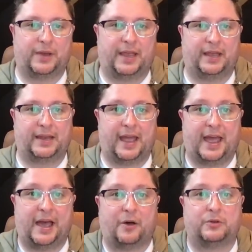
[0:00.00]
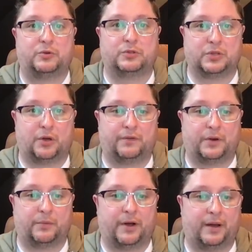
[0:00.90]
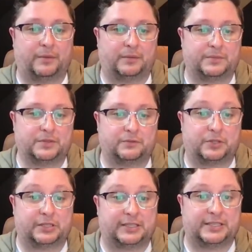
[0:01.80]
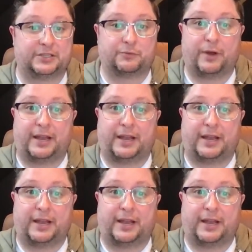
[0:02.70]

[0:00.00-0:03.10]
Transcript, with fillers: and how you solve their problems, which leads us right